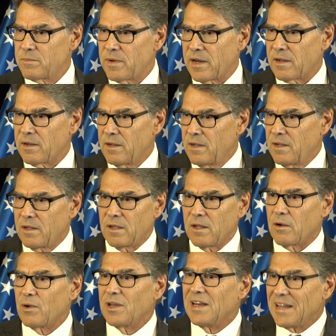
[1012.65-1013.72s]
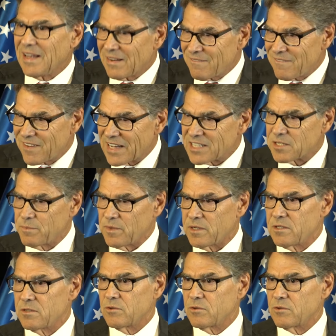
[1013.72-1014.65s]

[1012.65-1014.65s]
about you know any investments.